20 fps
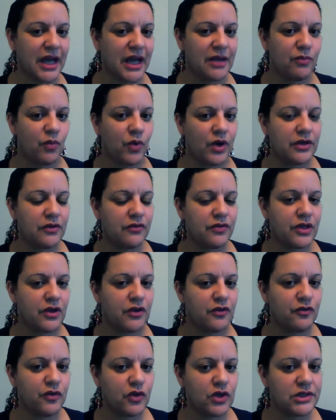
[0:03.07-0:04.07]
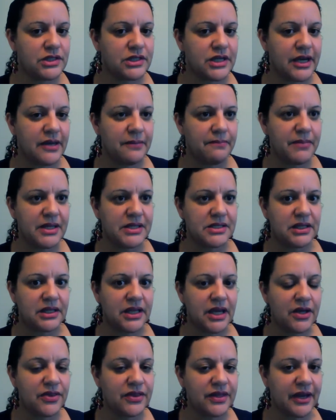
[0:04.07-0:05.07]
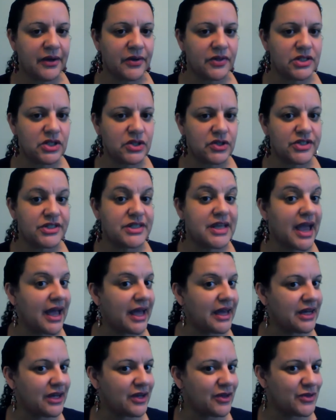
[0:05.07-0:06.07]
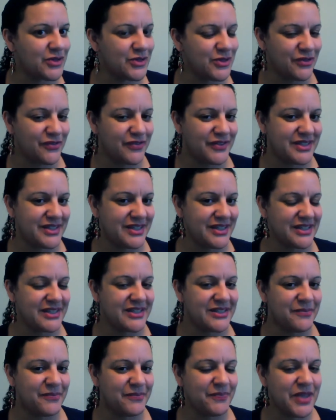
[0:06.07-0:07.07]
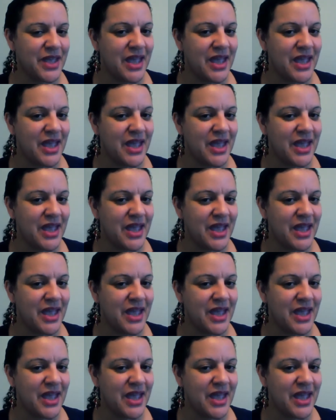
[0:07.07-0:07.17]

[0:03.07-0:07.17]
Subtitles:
I'm one of the full-time mental health counselors at Health Services,